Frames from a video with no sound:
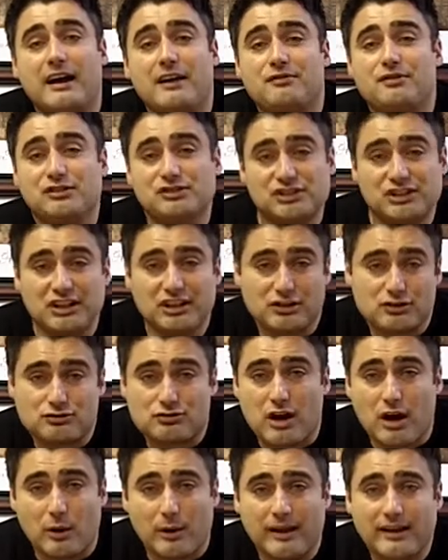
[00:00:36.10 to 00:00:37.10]
if you see it
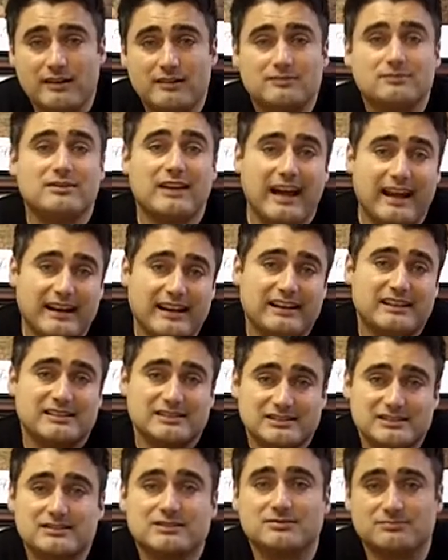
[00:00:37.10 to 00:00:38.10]
growing, that
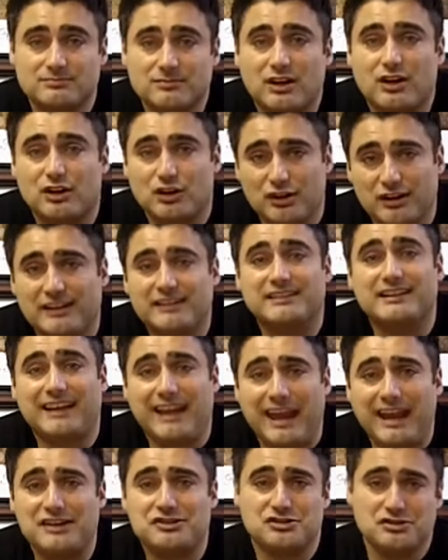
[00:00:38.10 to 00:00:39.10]
is a good
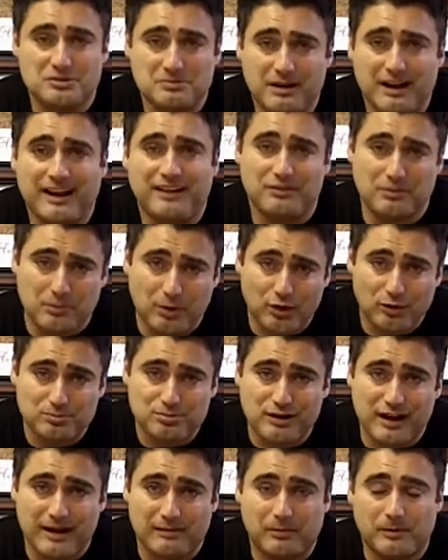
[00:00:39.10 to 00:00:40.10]
indication you might have a mold
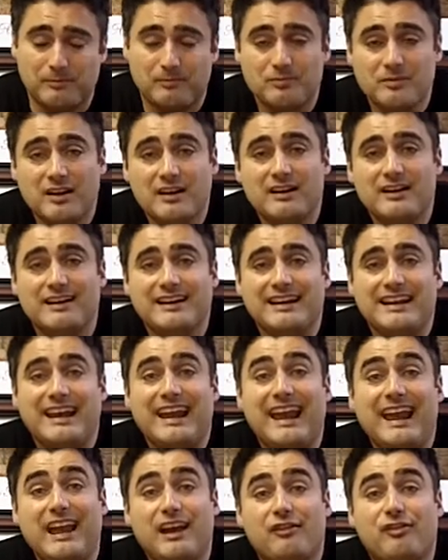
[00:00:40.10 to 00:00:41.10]
problem.
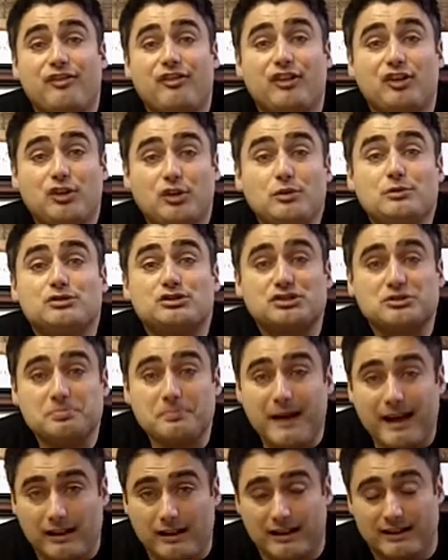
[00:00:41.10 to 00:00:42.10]
If you
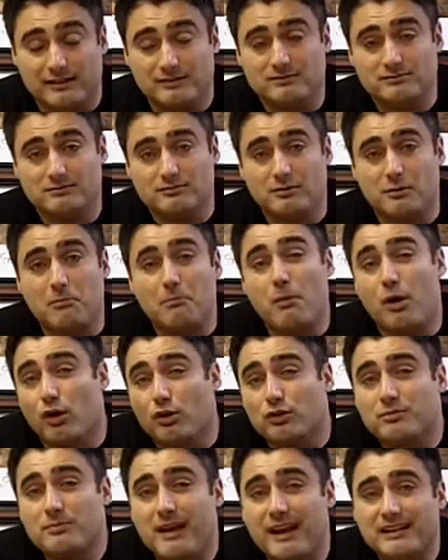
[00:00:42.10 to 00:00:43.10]
smell it,
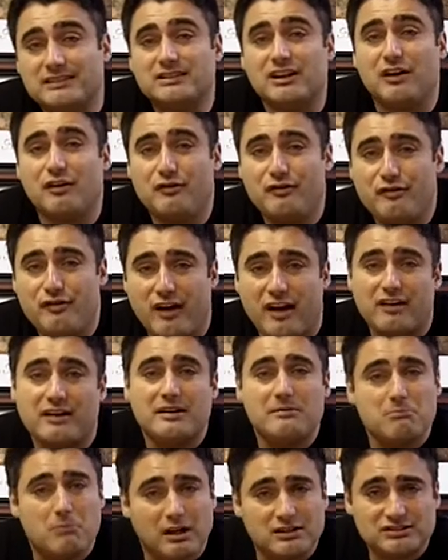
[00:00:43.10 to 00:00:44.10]
mold makes a
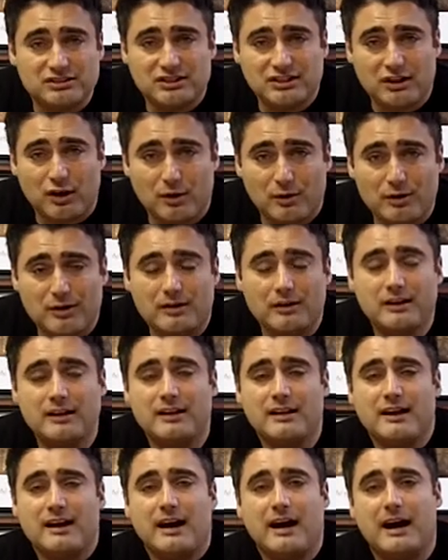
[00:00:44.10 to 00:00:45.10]
very musty odor,
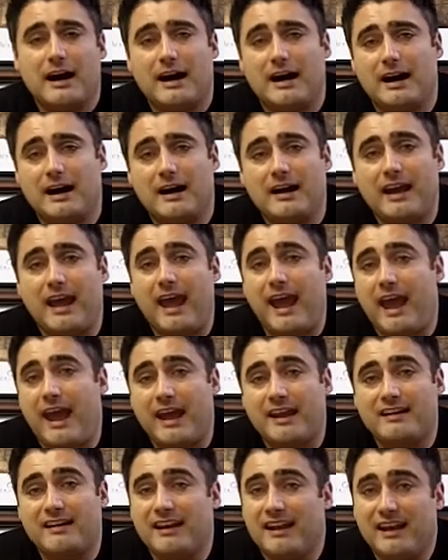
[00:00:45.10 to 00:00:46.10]

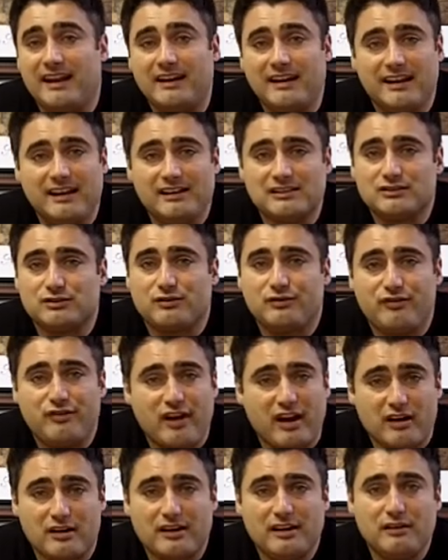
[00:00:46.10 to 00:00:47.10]
and it is
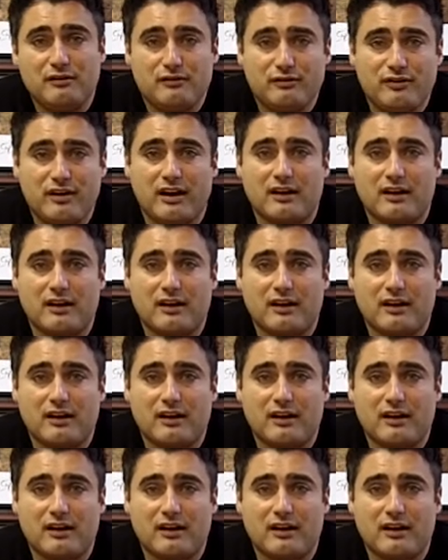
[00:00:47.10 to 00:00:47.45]
very